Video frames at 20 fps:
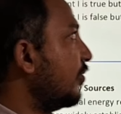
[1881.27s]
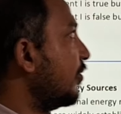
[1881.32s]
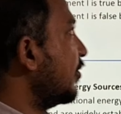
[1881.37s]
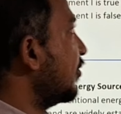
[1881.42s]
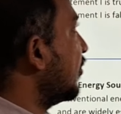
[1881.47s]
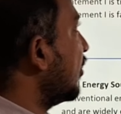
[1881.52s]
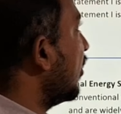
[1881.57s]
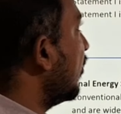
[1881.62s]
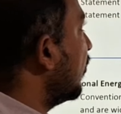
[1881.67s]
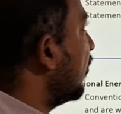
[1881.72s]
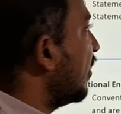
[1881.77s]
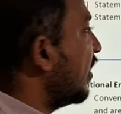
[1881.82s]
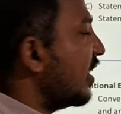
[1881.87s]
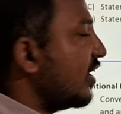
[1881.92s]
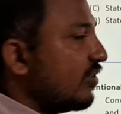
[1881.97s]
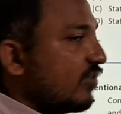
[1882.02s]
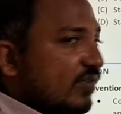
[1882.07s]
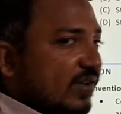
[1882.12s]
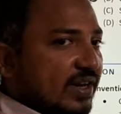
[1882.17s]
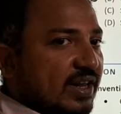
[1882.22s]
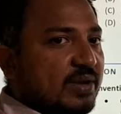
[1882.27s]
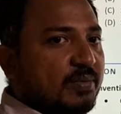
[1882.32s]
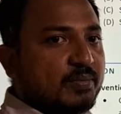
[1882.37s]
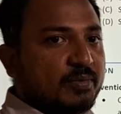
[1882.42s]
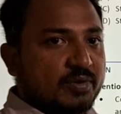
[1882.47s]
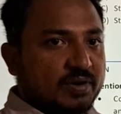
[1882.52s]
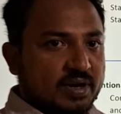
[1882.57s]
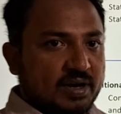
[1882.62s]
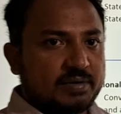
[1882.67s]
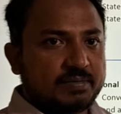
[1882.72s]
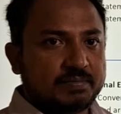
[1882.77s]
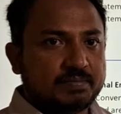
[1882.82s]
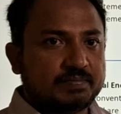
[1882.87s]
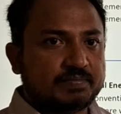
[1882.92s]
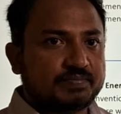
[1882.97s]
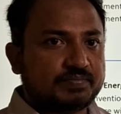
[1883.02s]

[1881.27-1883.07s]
fossil fuel is very important.